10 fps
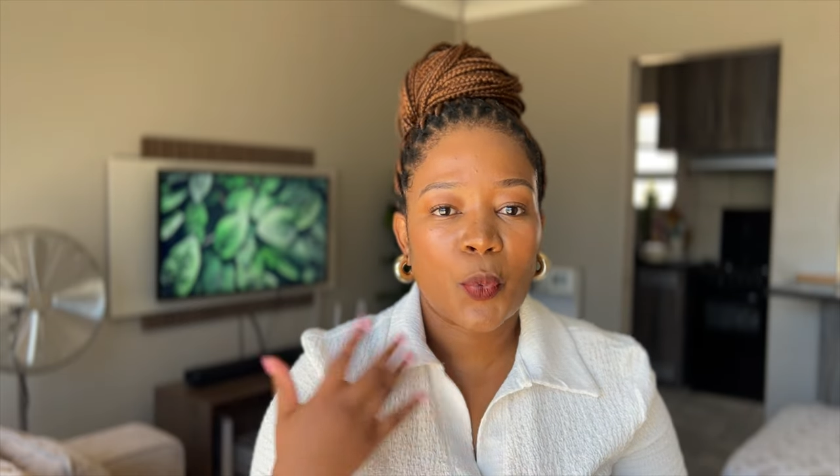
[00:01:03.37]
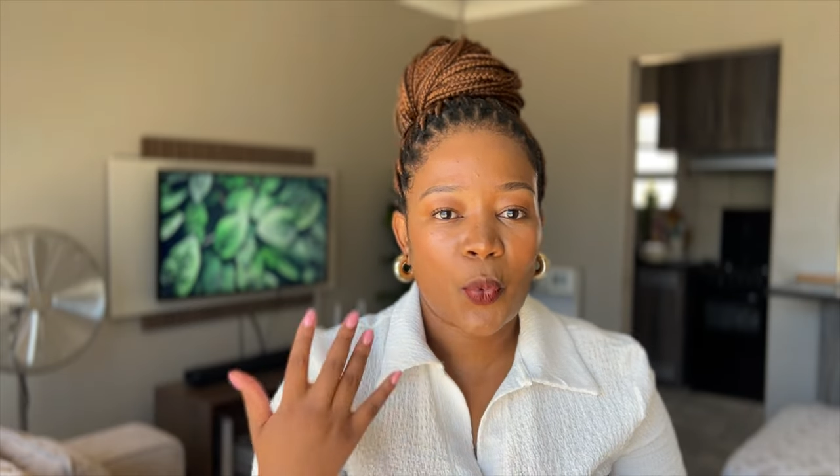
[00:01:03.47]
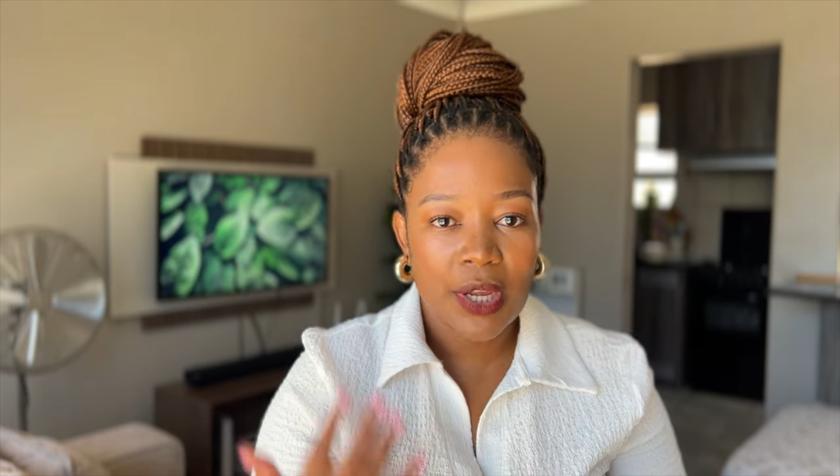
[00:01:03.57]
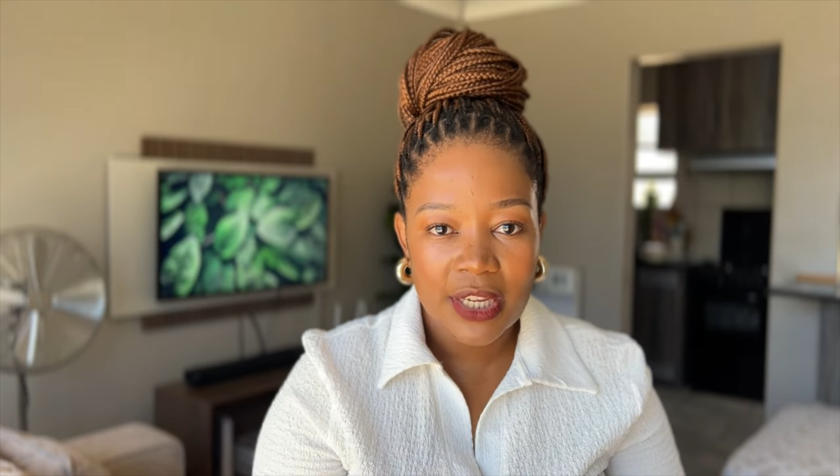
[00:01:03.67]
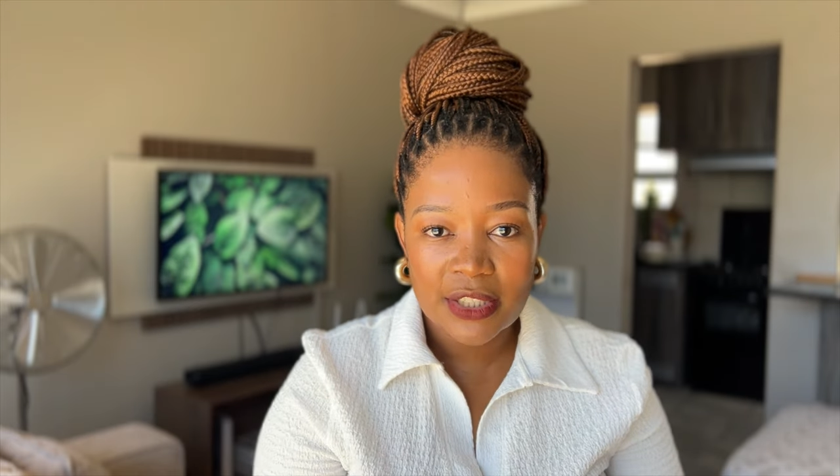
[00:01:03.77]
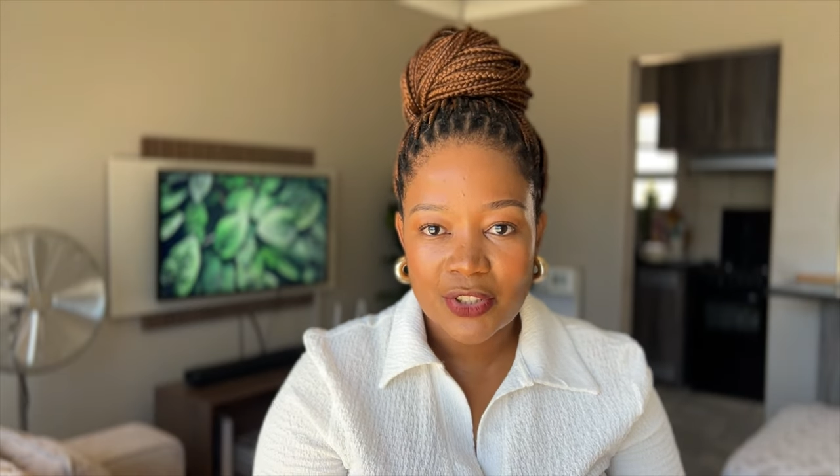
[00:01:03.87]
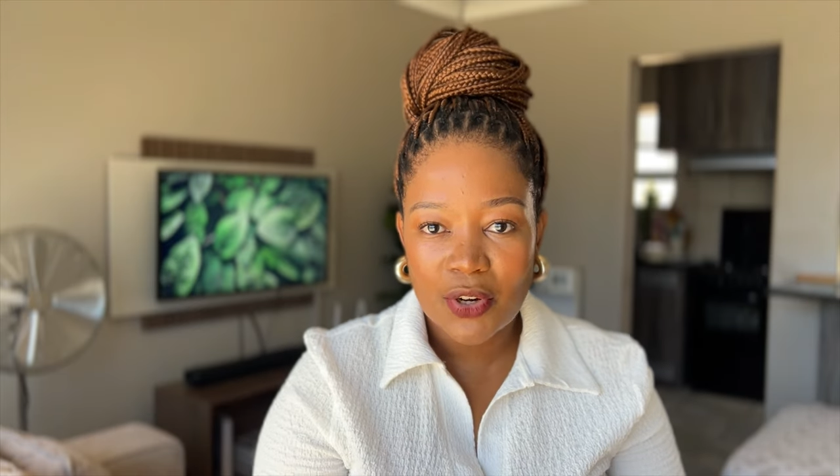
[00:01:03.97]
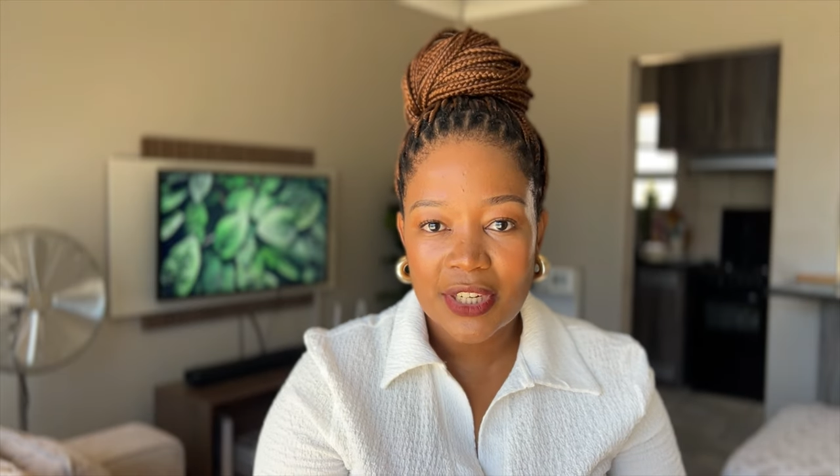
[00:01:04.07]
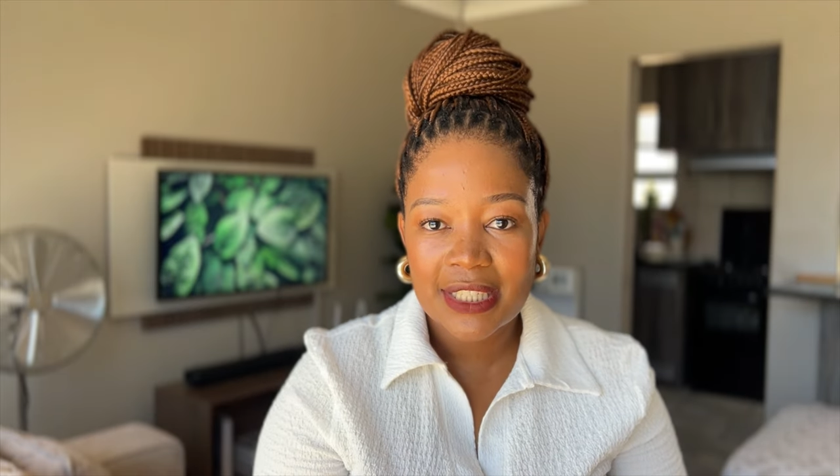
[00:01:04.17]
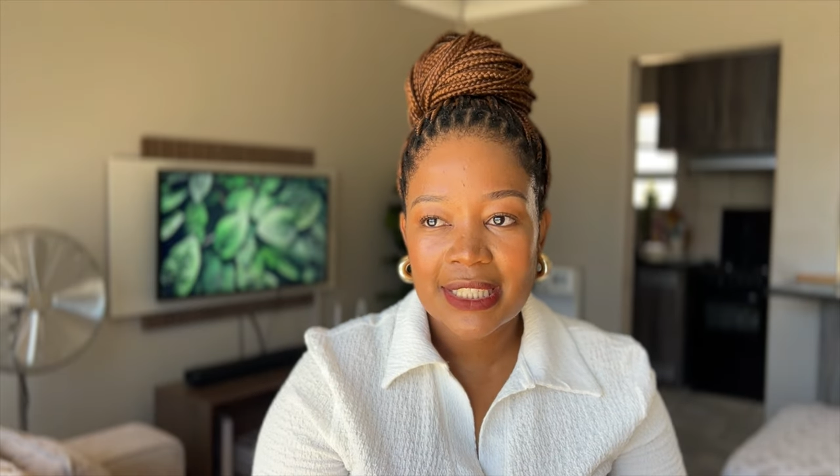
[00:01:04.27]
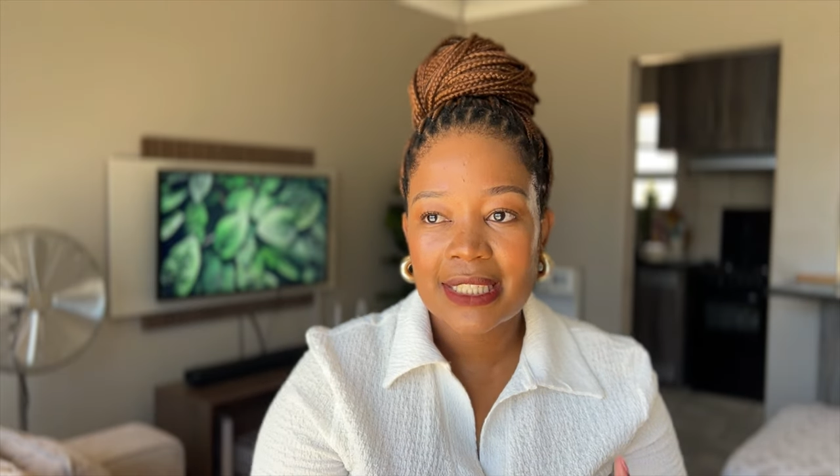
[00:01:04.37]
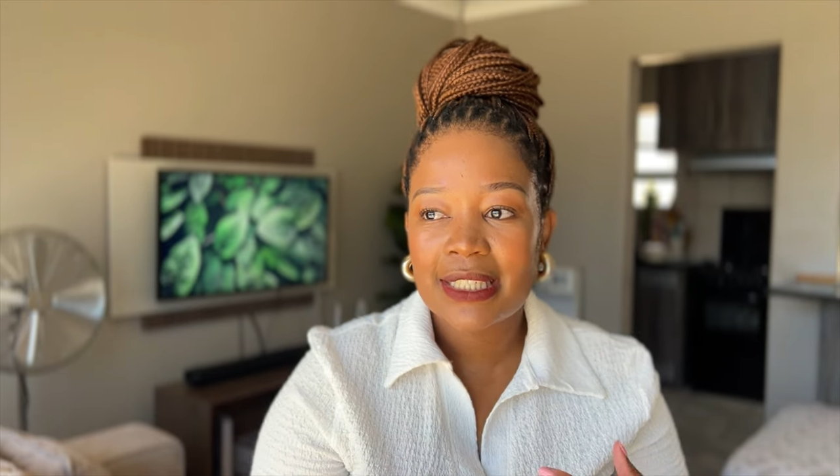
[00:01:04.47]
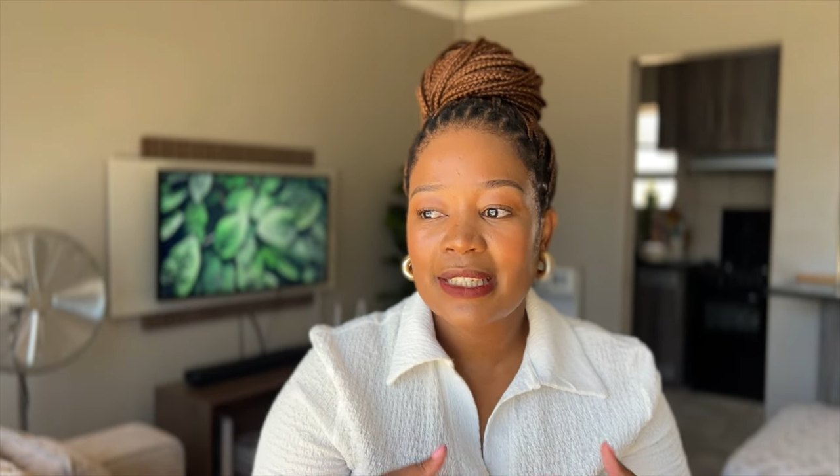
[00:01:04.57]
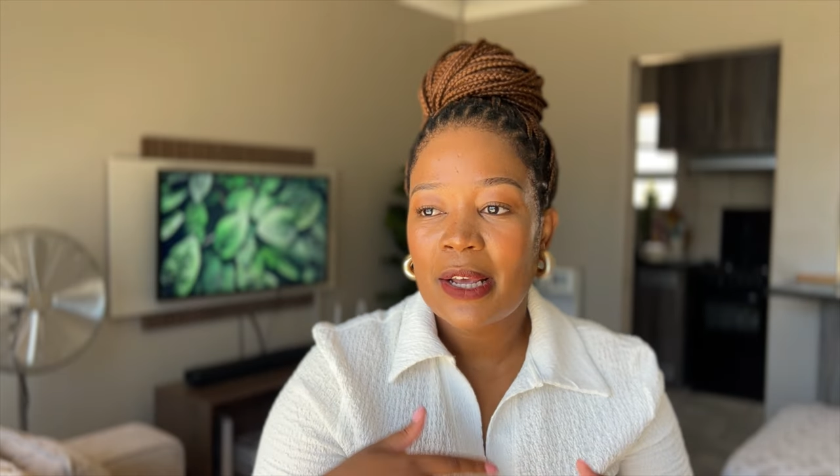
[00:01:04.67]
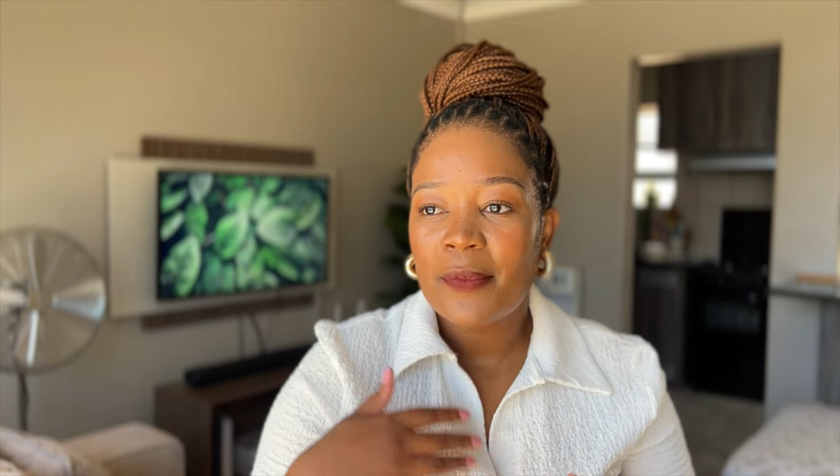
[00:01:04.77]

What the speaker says: where it started,